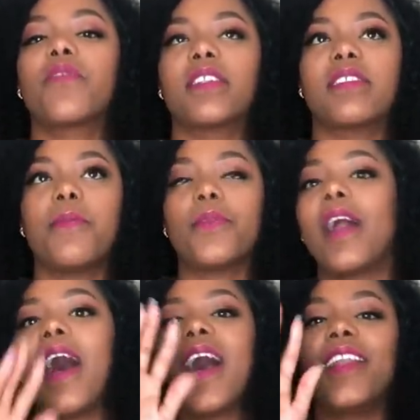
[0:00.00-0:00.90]
for example,
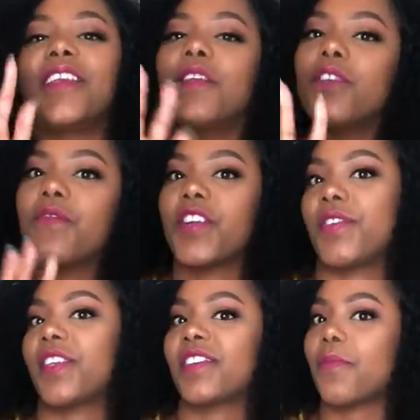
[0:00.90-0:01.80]
I'll give you a very
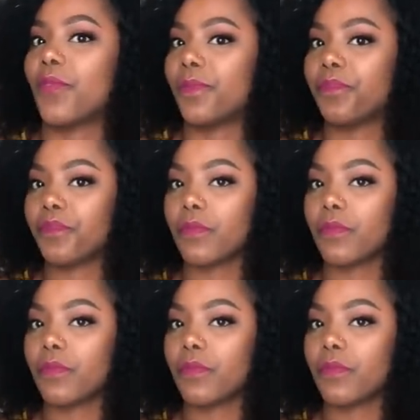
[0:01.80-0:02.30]
good example.